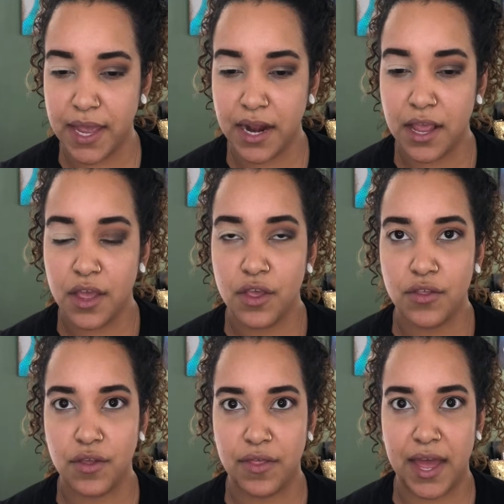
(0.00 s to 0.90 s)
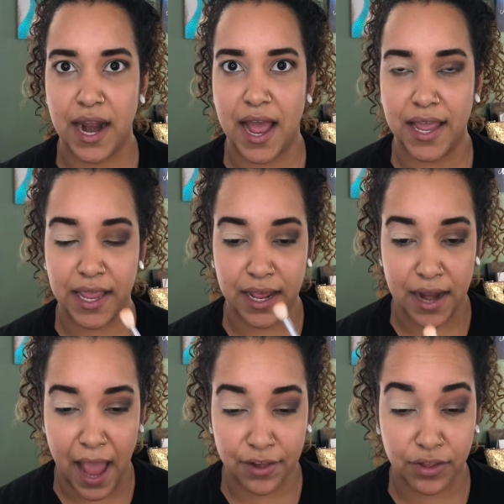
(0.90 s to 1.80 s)
it, so that I
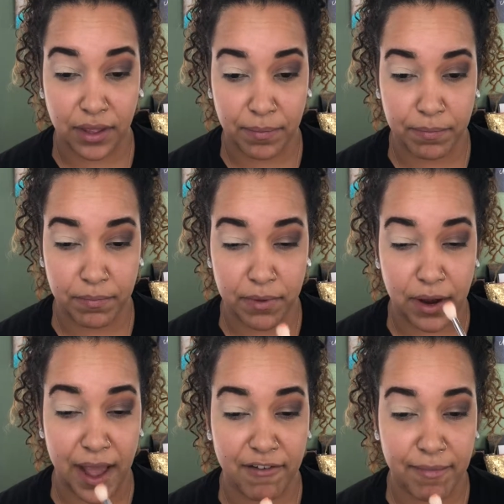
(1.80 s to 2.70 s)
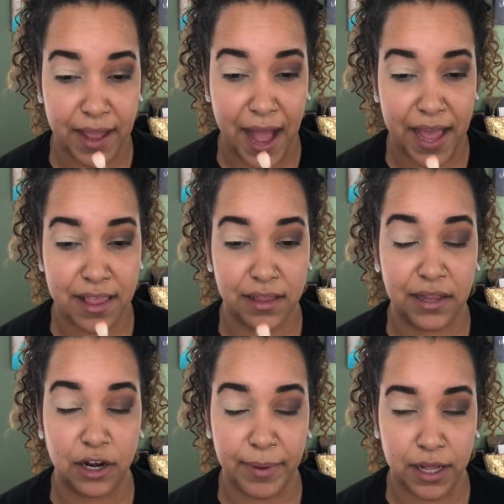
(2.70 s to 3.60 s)
can actually, have my eyes a
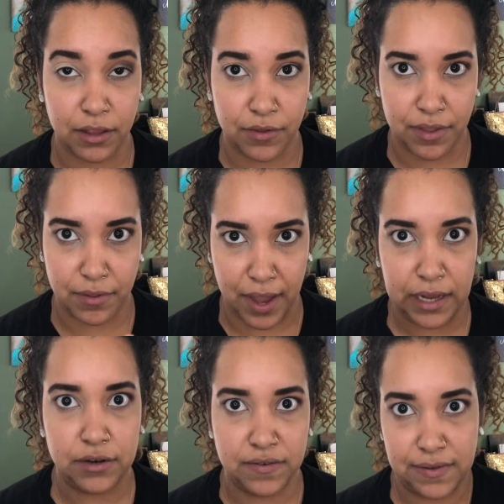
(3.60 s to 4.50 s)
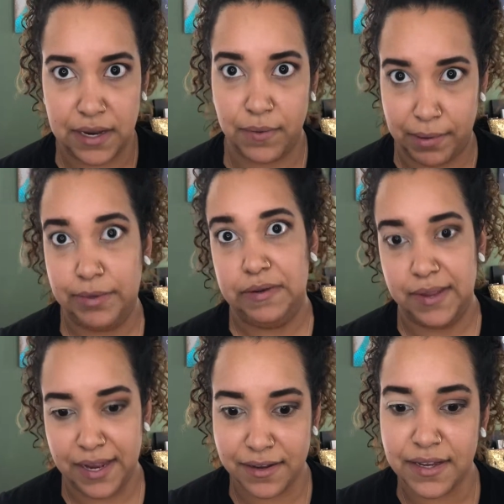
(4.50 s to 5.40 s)
little bit closed so that I can see what I'm
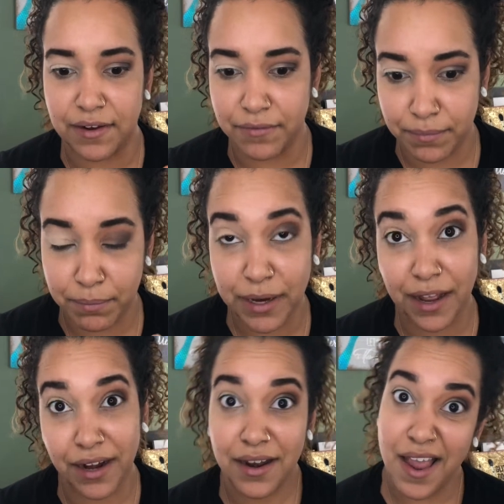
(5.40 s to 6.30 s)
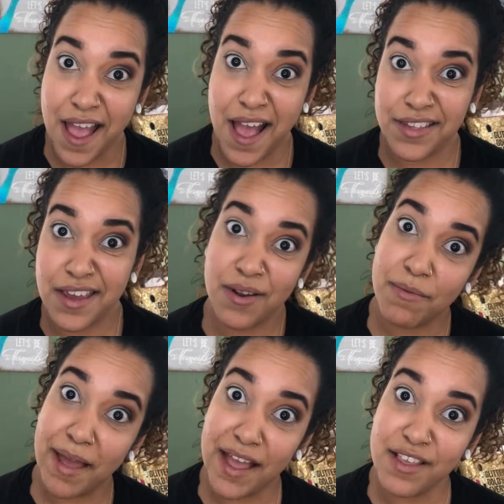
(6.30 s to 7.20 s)
doing instead of putting on eyeshadow
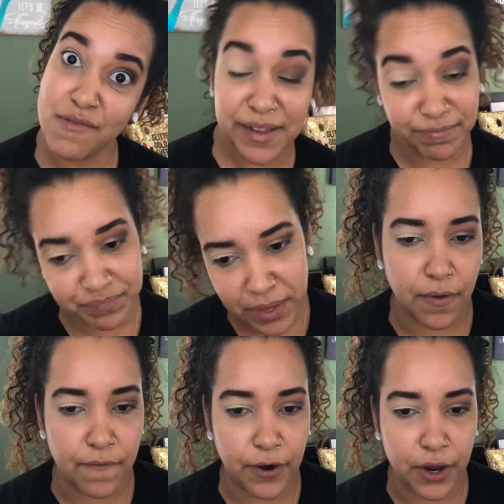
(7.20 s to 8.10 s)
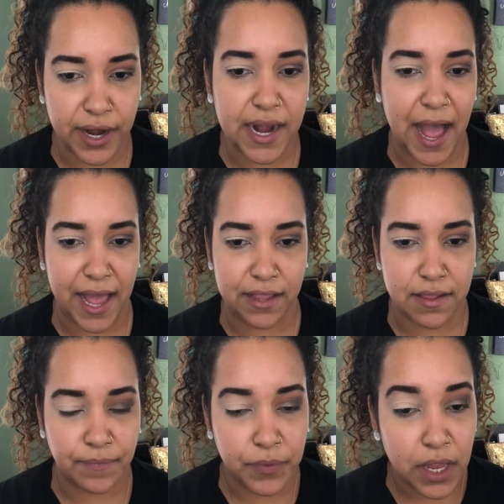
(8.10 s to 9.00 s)
with my eyes open. For hooded eyes,